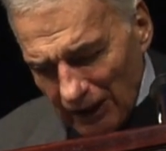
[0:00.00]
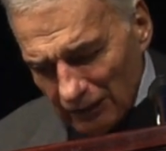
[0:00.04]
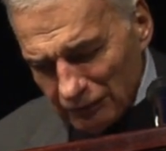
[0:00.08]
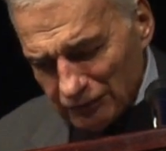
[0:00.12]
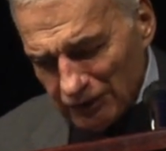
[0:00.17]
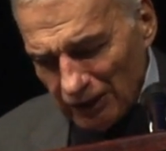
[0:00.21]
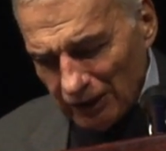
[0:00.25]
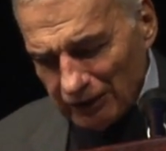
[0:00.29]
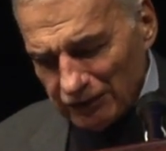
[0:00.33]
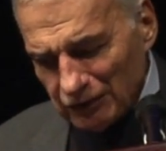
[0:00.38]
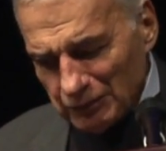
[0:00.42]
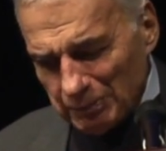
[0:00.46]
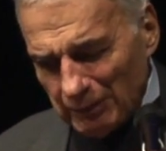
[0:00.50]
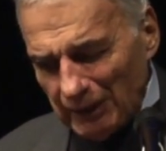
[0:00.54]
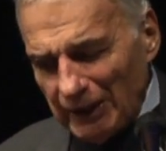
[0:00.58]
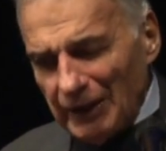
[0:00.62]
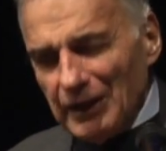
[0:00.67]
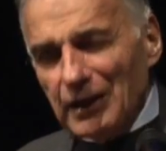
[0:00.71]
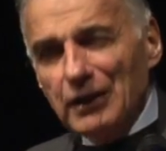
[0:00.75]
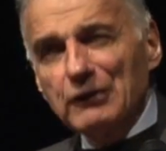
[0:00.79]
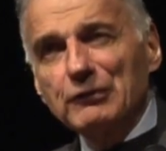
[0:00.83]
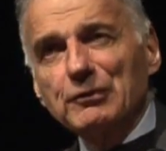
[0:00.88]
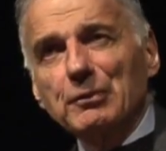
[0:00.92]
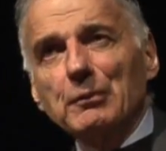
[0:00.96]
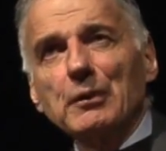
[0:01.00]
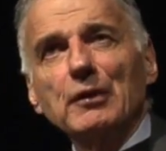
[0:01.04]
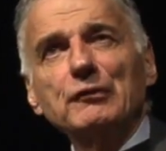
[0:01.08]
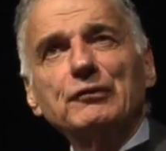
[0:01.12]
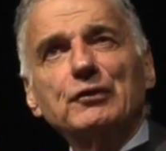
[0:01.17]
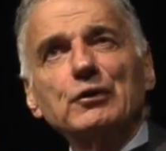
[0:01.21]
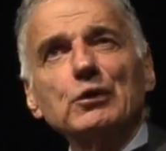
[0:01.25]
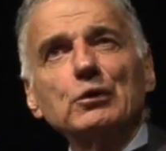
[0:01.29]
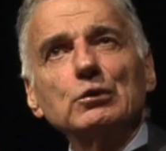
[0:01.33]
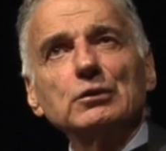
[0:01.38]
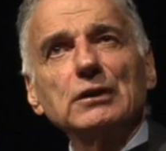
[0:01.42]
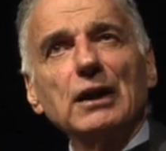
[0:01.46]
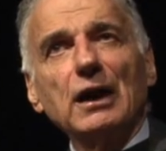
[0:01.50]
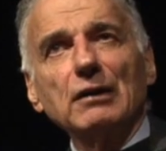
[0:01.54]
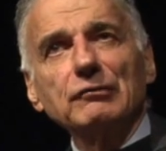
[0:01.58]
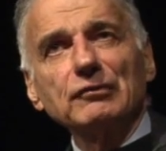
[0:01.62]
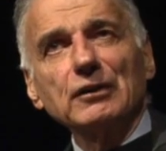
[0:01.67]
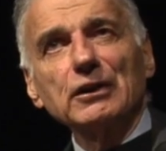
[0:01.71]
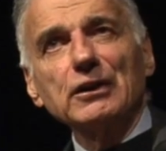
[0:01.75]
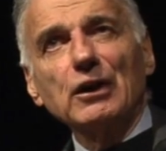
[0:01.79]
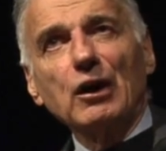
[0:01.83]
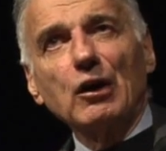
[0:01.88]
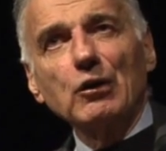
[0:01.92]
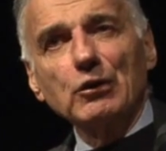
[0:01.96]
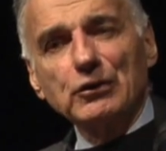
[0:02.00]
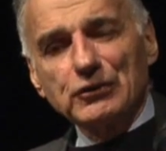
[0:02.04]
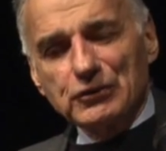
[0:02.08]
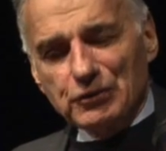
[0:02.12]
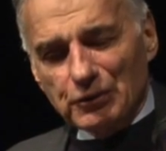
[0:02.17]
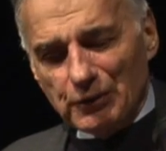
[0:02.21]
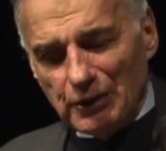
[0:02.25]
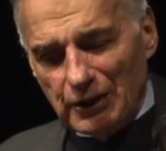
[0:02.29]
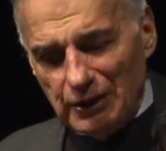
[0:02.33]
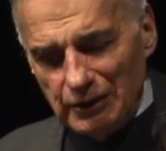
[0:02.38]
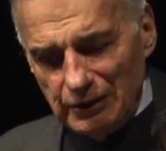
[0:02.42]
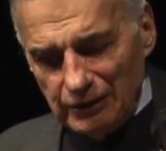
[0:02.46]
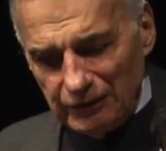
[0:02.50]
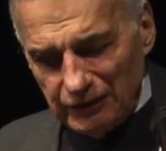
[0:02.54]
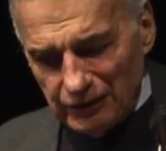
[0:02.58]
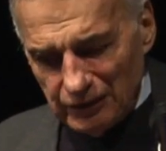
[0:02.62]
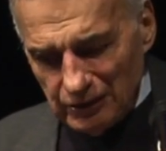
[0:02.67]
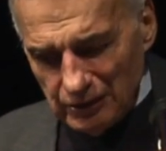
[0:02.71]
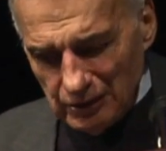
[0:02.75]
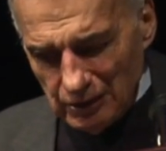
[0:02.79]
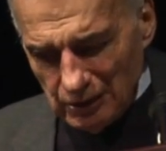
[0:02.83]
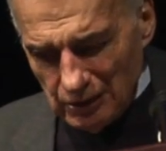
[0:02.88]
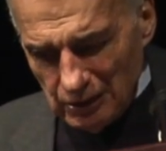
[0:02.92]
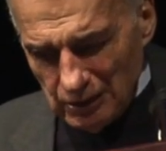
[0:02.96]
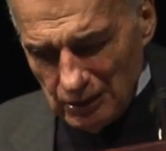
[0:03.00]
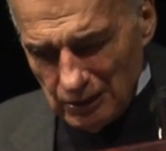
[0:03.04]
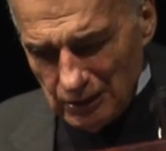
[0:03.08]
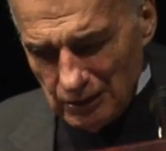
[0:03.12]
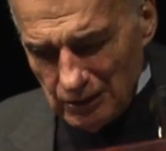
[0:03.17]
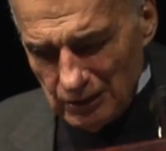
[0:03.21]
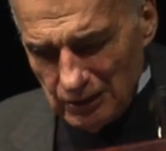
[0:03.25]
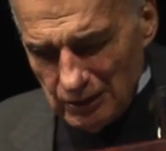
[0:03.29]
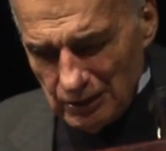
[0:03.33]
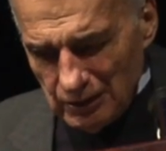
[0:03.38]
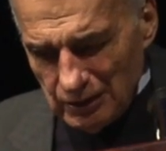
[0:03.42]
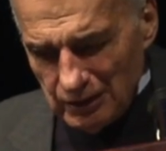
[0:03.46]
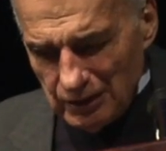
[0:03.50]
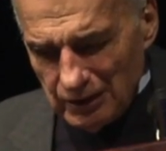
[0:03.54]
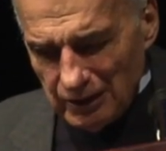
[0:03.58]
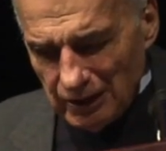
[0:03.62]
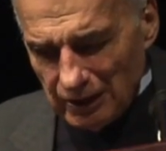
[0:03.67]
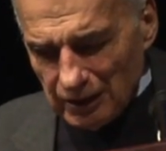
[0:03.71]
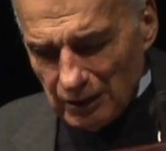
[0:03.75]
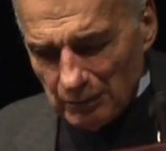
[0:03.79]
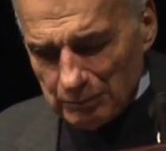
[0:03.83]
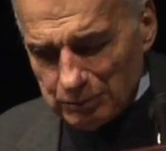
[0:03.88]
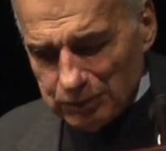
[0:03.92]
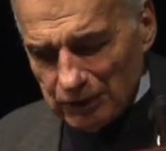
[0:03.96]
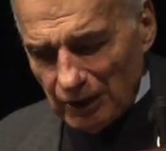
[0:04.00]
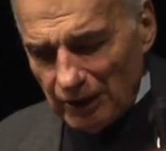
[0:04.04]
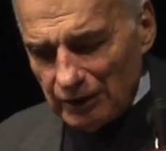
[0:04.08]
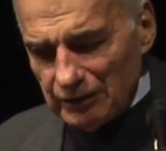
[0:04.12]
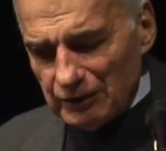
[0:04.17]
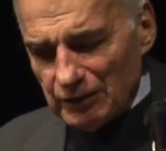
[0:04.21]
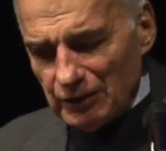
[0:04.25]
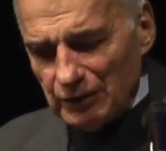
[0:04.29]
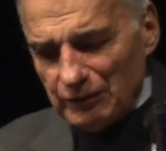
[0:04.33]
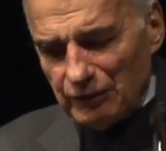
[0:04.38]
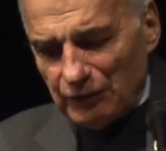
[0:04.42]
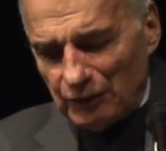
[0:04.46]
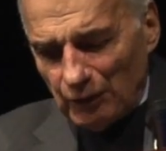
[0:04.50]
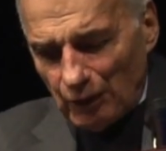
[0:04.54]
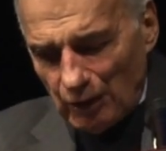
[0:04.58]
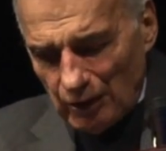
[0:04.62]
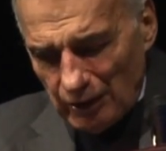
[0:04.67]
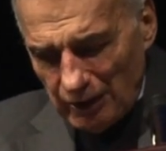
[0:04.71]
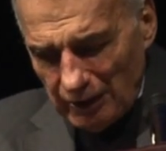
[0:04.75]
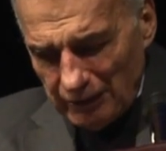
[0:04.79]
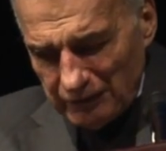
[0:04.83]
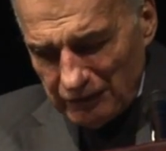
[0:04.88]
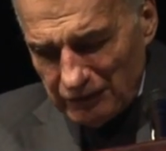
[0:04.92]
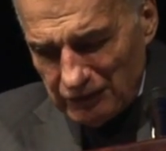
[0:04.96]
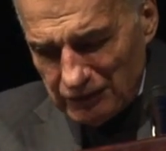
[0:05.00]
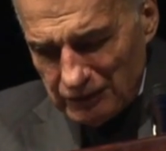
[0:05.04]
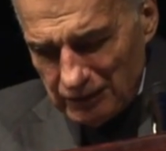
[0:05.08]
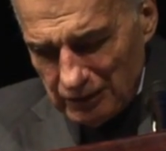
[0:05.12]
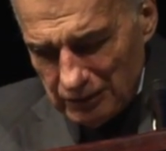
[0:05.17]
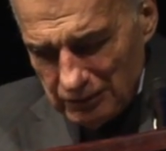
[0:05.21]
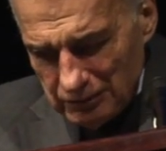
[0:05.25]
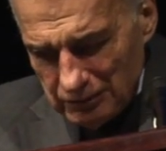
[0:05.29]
have to expand from a few lovely oak trees in a plundered forest